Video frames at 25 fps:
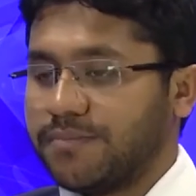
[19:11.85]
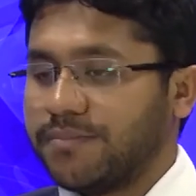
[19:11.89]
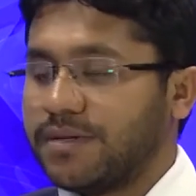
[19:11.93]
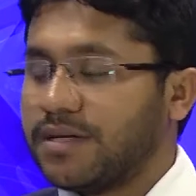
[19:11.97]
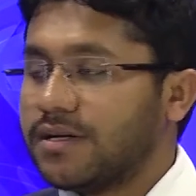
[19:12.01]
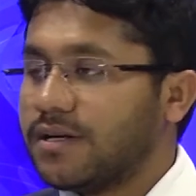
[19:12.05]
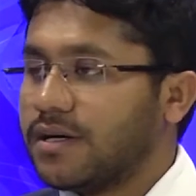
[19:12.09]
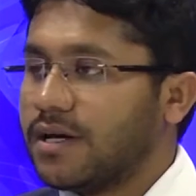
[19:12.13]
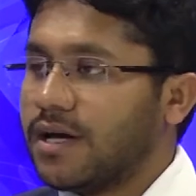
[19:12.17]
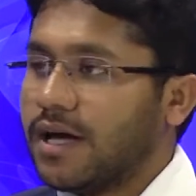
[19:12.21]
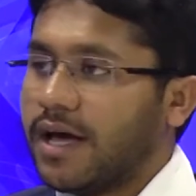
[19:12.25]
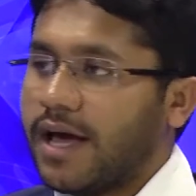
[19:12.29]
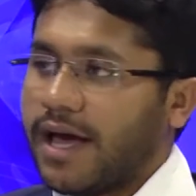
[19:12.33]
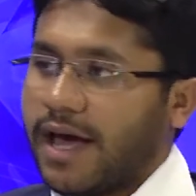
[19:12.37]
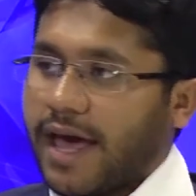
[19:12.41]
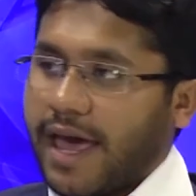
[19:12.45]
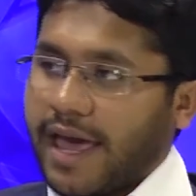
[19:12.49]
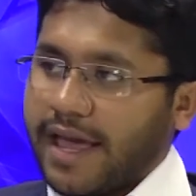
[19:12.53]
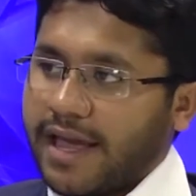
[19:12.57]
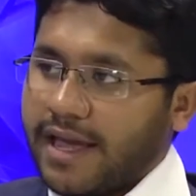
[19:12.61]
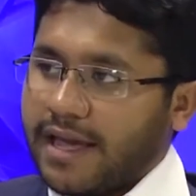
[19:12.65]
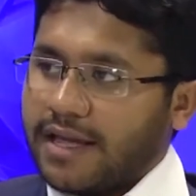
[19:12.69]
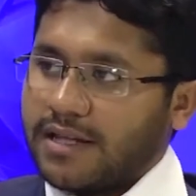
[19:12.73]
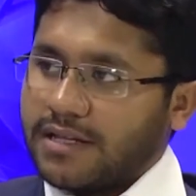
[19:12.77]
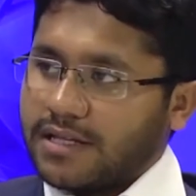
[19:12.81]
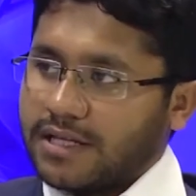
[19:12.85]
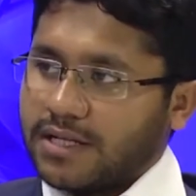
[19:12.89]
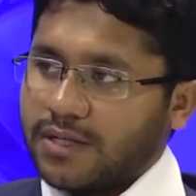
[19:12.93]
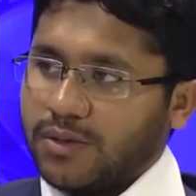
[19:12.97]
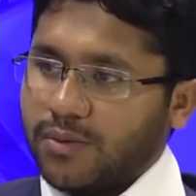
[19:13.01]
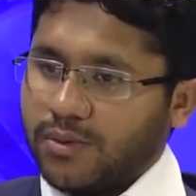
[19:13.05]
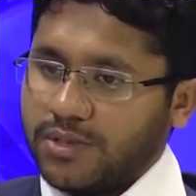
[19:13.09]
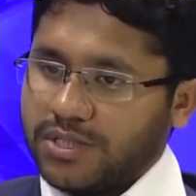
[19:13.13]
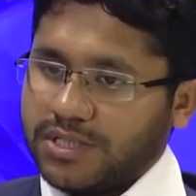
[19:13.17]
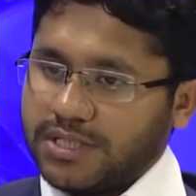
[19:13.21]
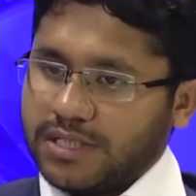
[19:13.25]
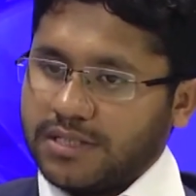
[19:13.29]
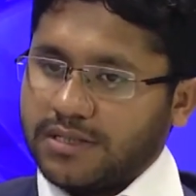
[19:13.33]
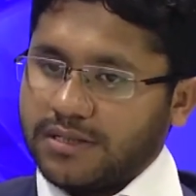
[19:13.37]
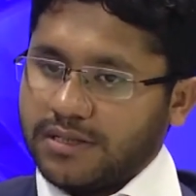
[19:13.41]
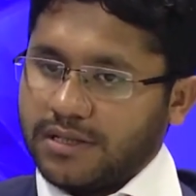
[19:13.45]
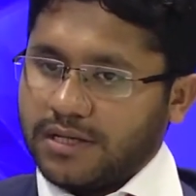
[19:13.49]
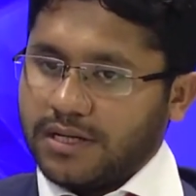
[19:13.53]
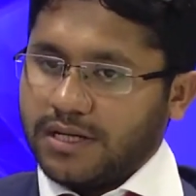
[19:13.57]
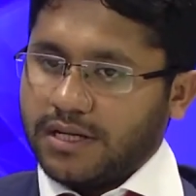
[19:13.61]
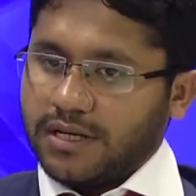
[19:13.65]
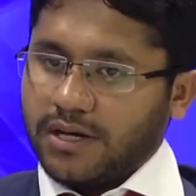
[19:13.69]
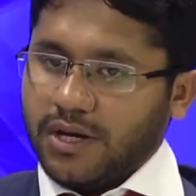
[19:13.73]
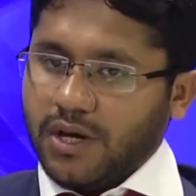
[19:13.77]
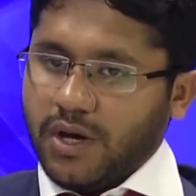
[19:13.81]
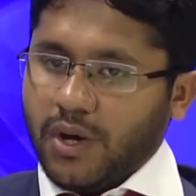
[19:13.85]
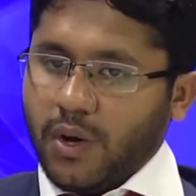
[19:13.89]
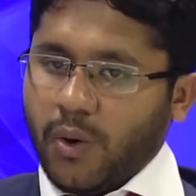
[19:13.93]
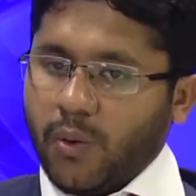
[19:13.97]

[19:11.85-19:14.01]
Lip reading: But again, the question, like,